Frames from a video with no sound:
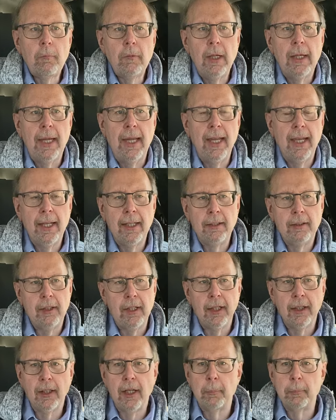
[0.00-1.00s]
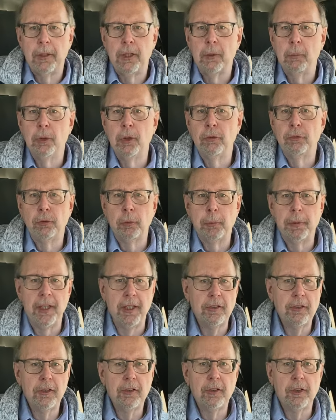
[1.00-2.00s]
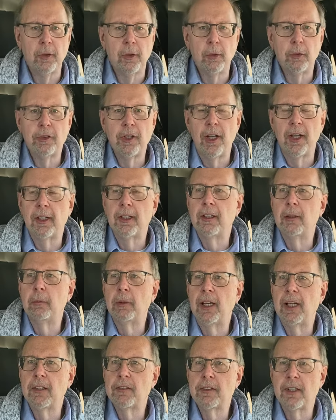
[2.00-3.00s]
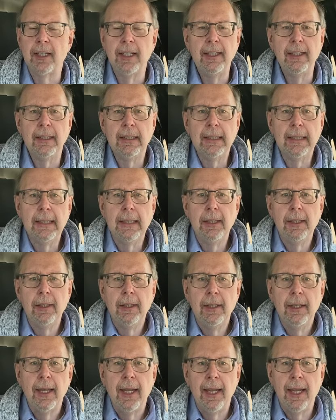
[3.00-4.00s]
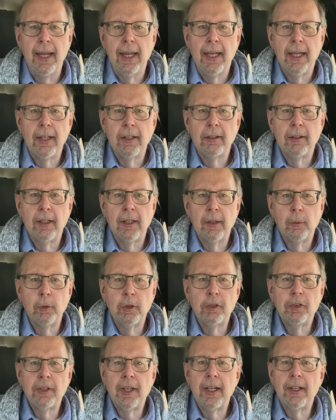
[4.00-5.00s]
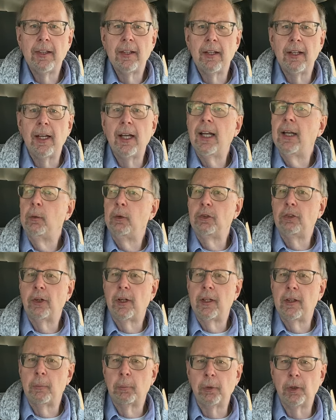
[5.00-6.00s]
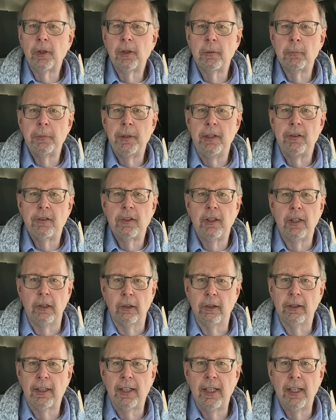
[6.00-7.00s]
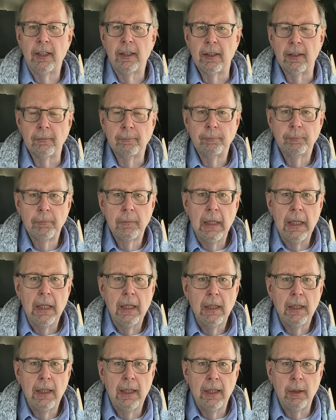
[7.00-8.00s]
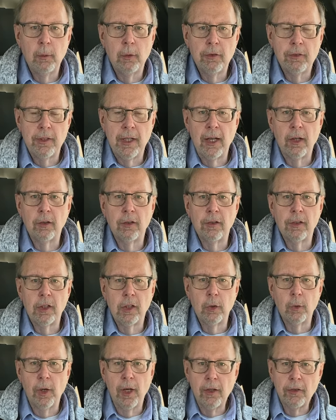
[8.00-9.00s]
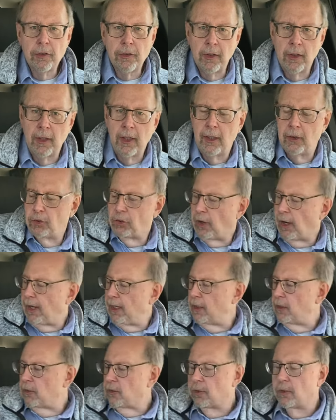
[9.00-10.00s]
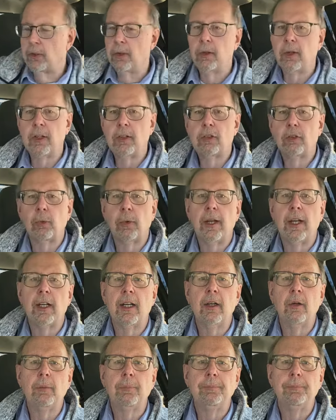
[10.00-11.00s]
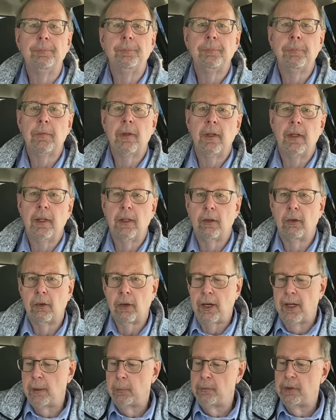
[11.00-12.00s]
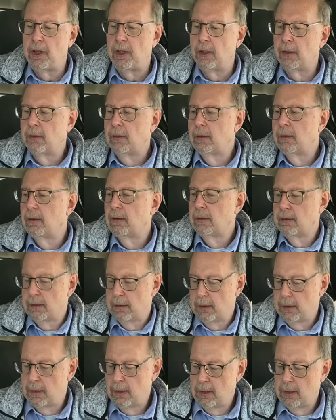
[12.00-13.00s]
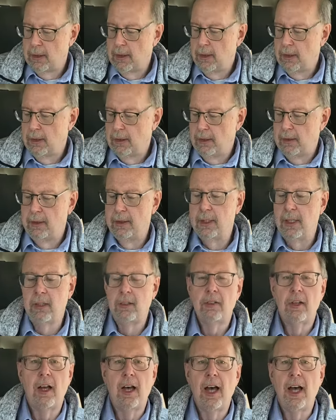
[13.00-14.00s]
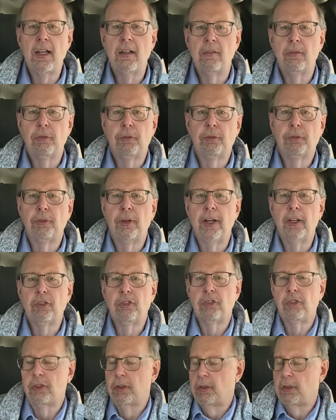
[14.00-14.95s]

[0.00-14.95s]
and uh, got me in the mood for pizza, so I was talking to him last night, and uh, we decided that I would try the Brooklyn Pizza here in Canada. He was down in the U.S. and had tried it, so I just ran out and grabbed a nice, hot, fresh